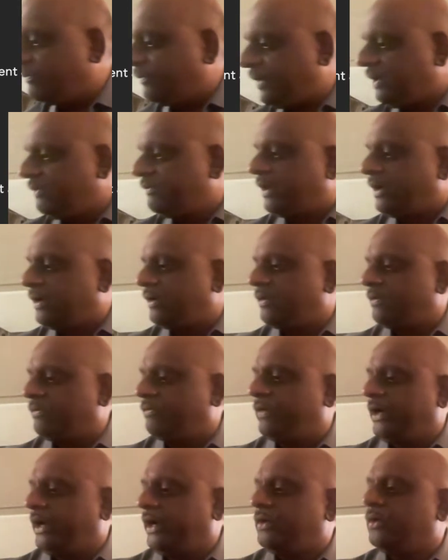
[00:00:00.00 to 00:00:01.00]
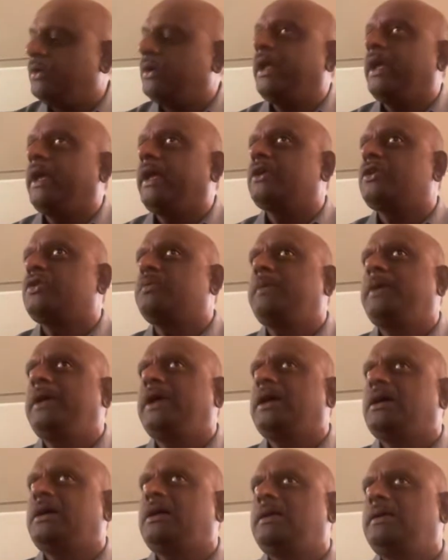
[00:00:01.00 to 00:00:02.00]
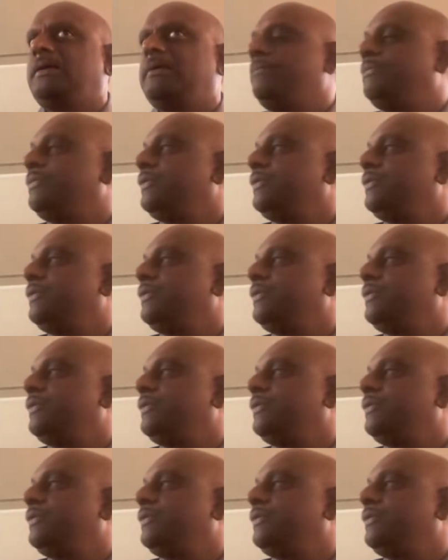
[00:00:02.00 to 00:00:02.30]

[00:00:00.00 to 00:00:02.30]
whenever we need to take a smear,